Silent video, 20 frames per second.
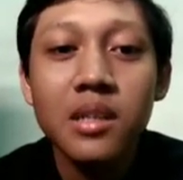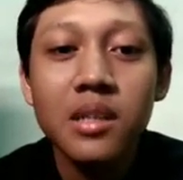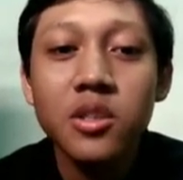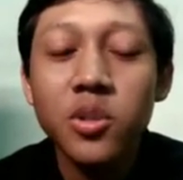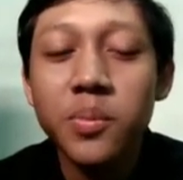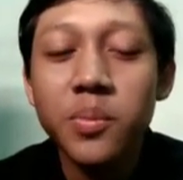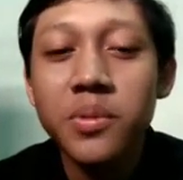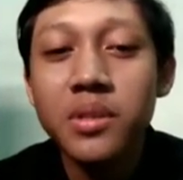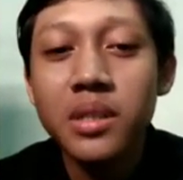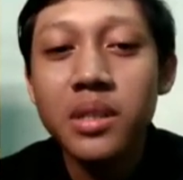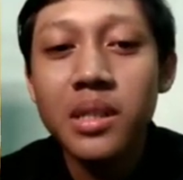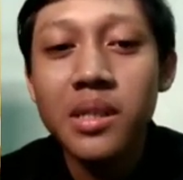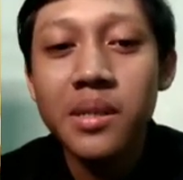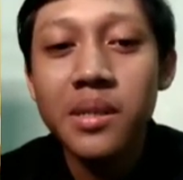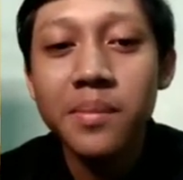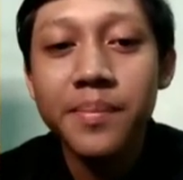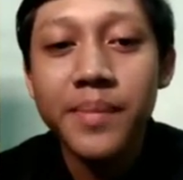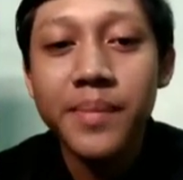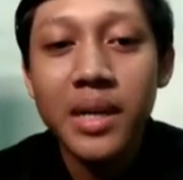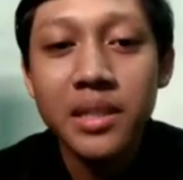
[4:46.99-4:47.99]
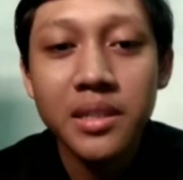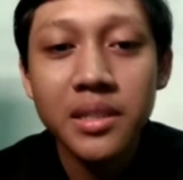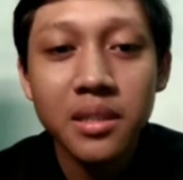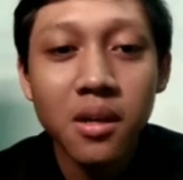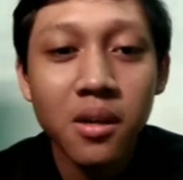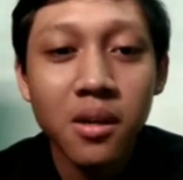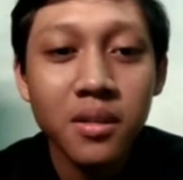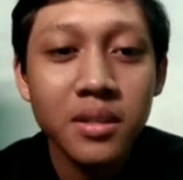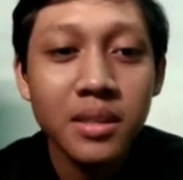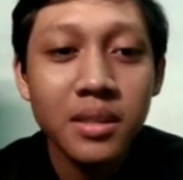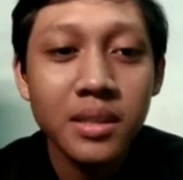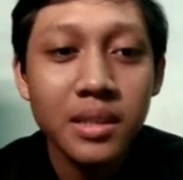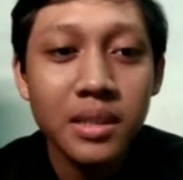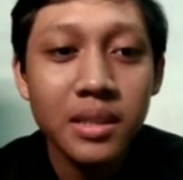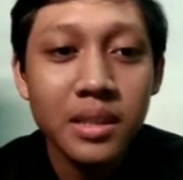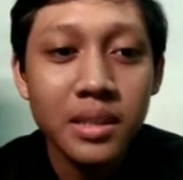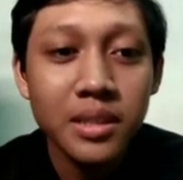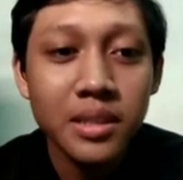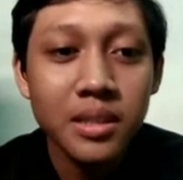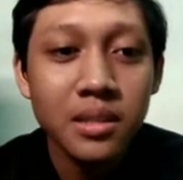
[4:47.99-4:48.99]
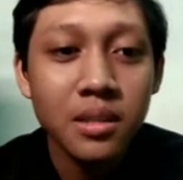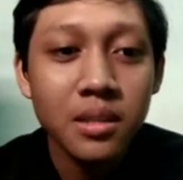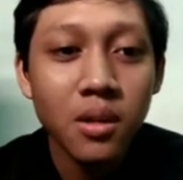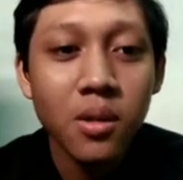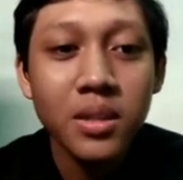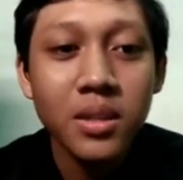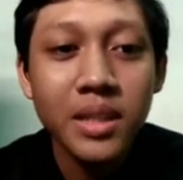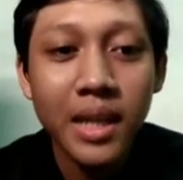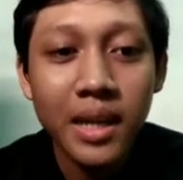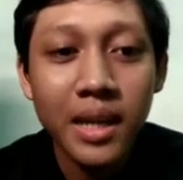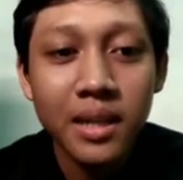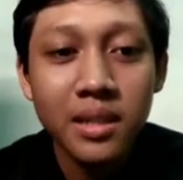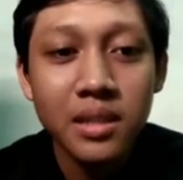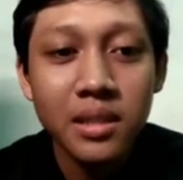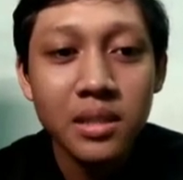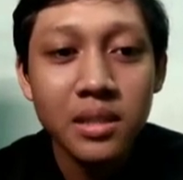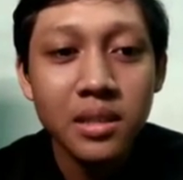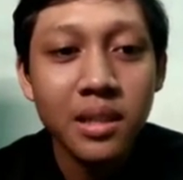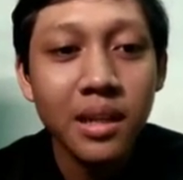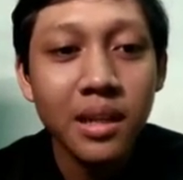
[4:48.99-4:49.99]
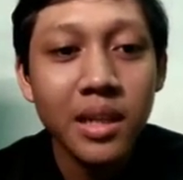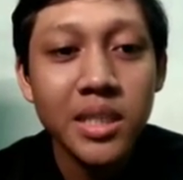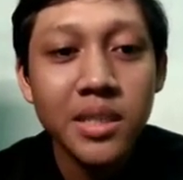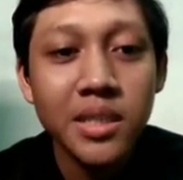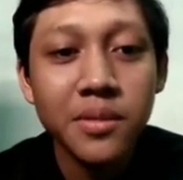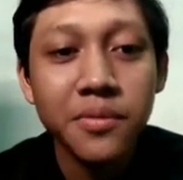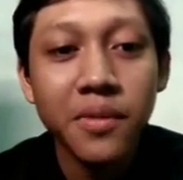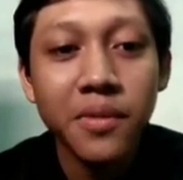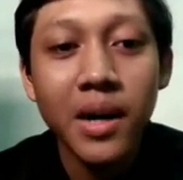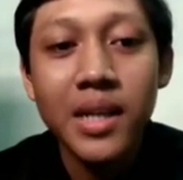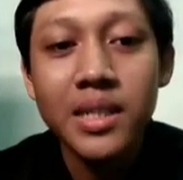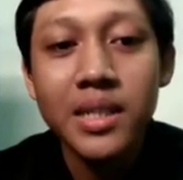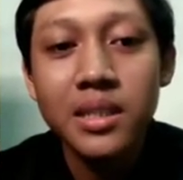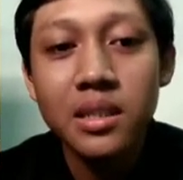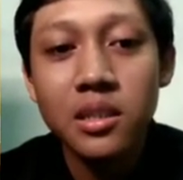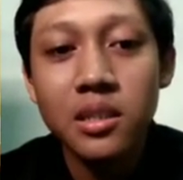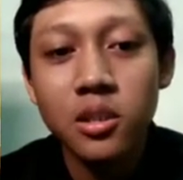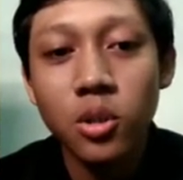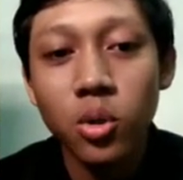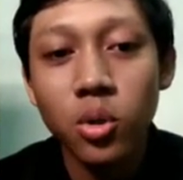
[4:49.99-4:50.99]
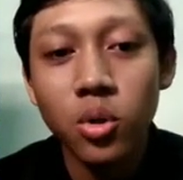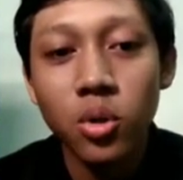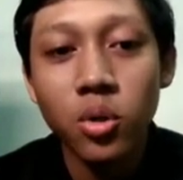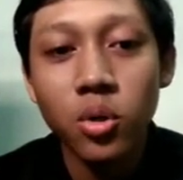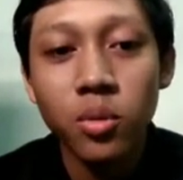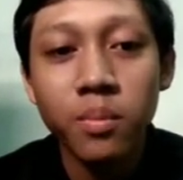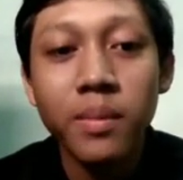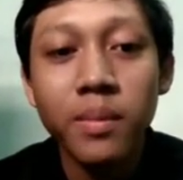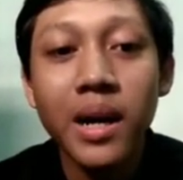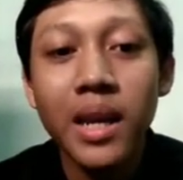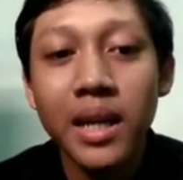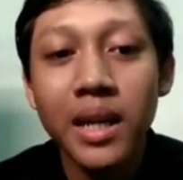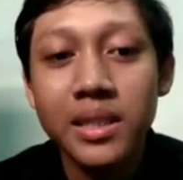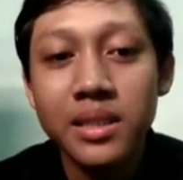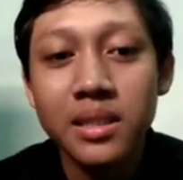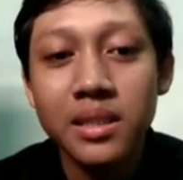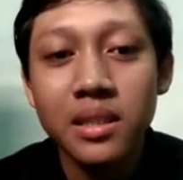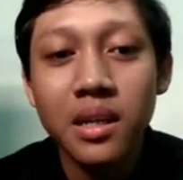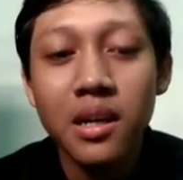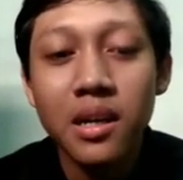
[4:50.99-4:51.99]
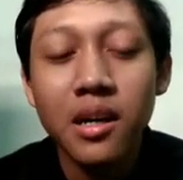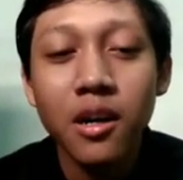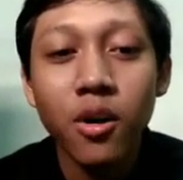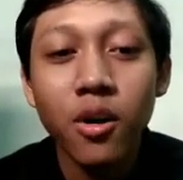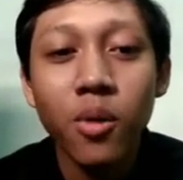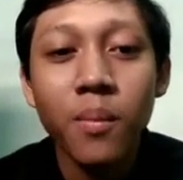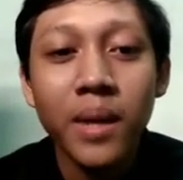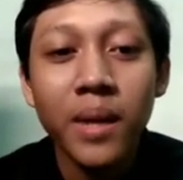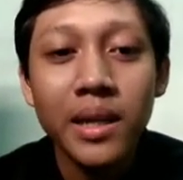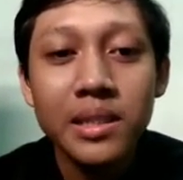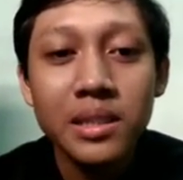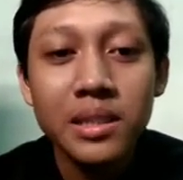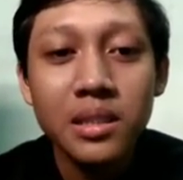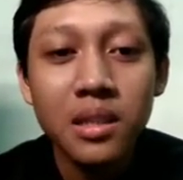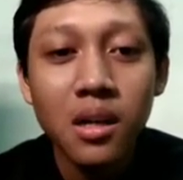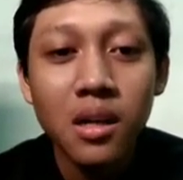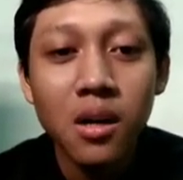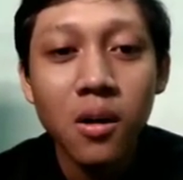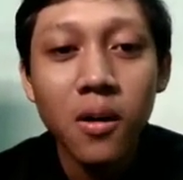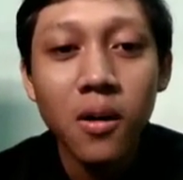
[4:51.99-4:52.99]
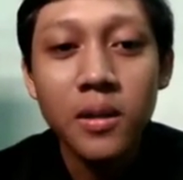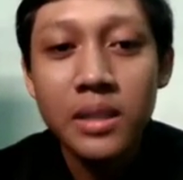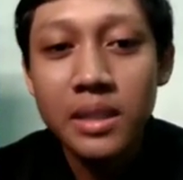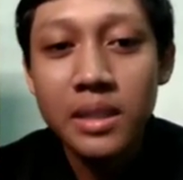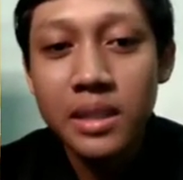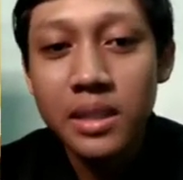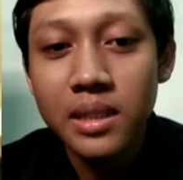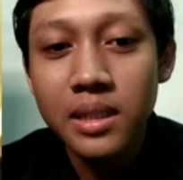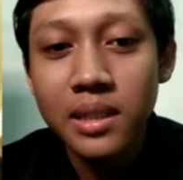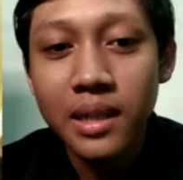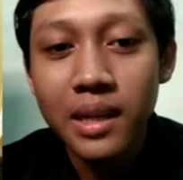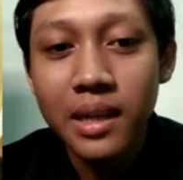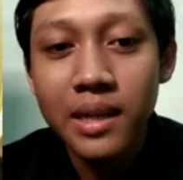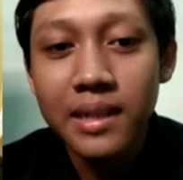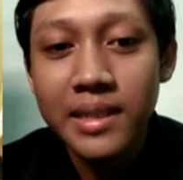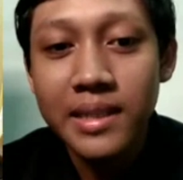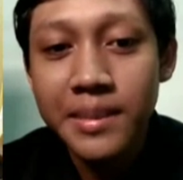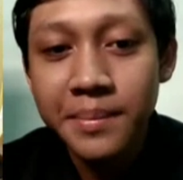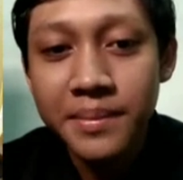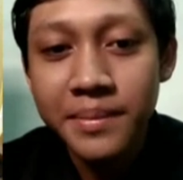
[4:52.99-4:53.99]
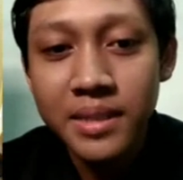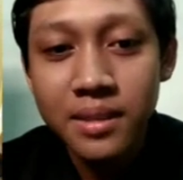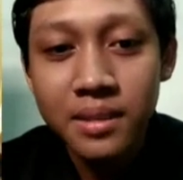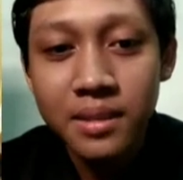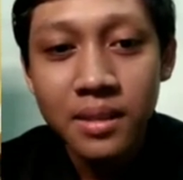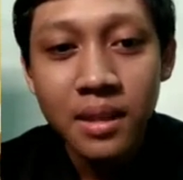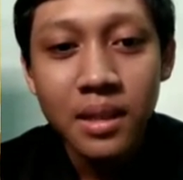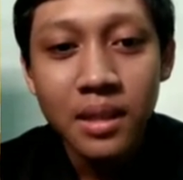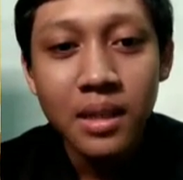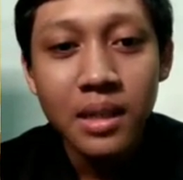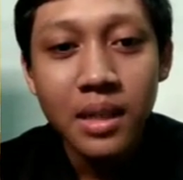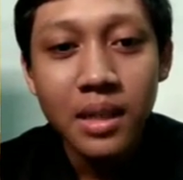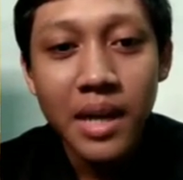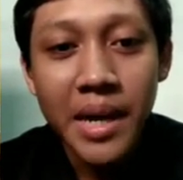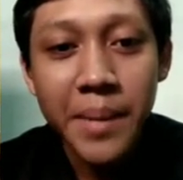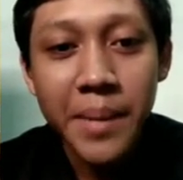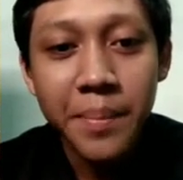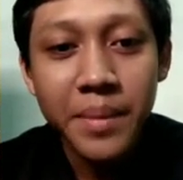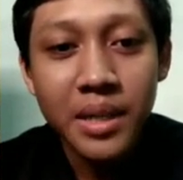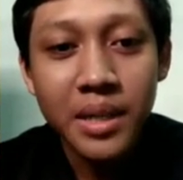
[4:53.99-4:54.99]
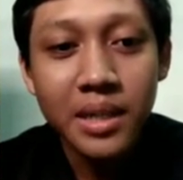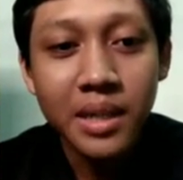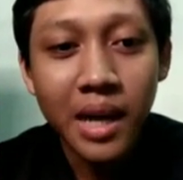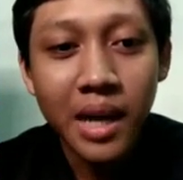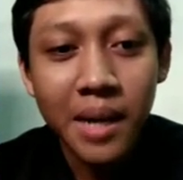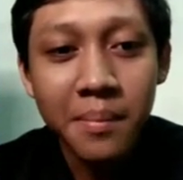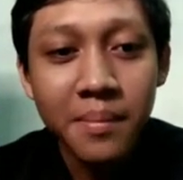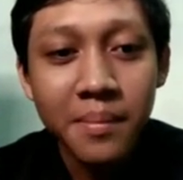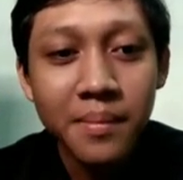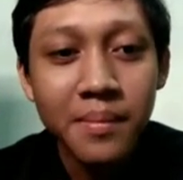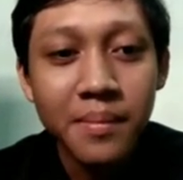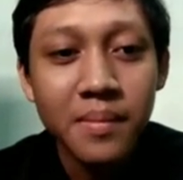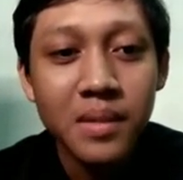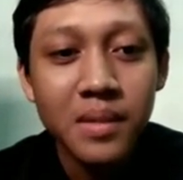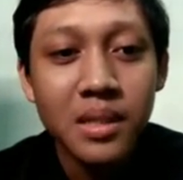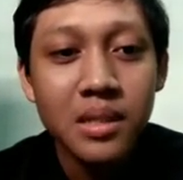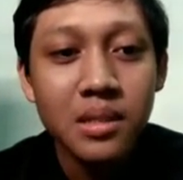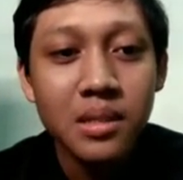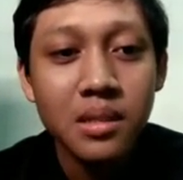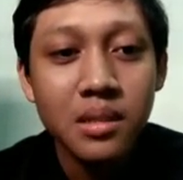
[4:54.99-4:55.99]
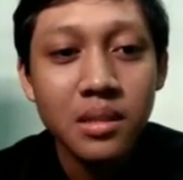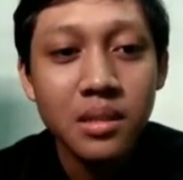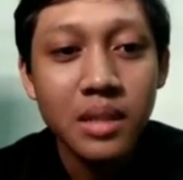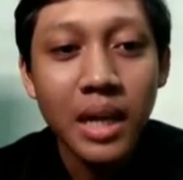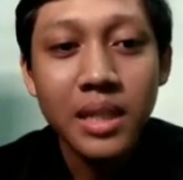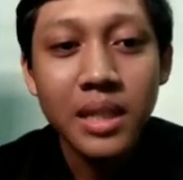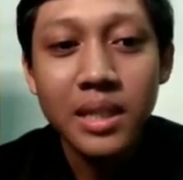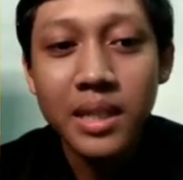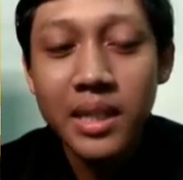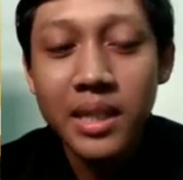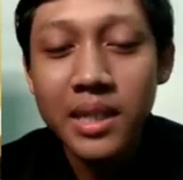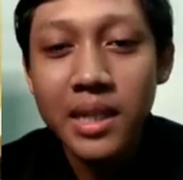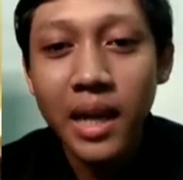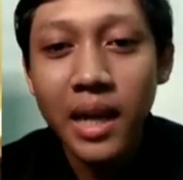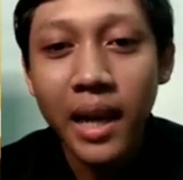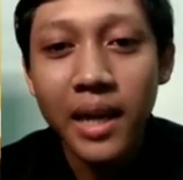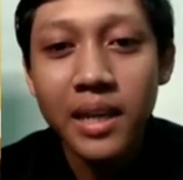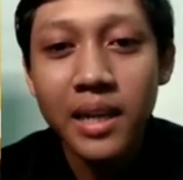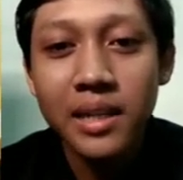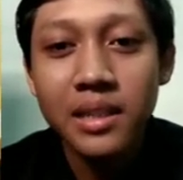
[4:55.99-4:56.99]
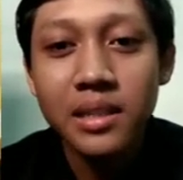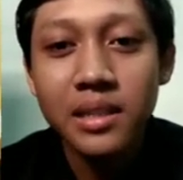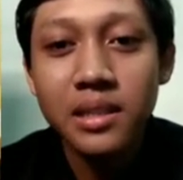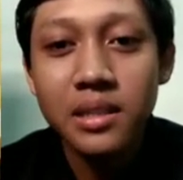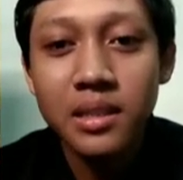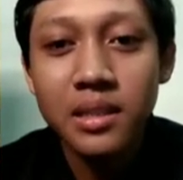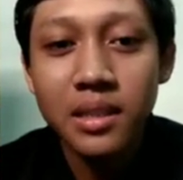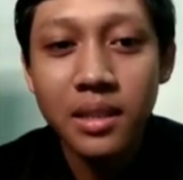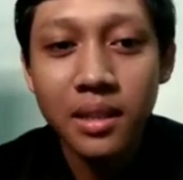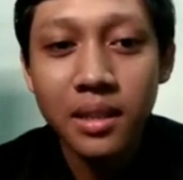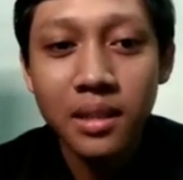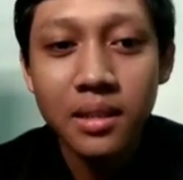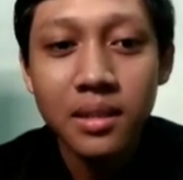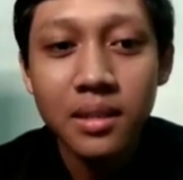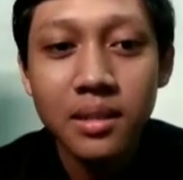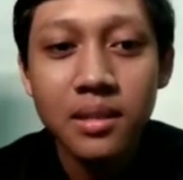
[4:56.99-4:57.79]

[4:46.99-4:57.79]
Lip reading: New poetry based on its content is classified into ballads, romance, ode, hymn, epigram, satire, and idyll.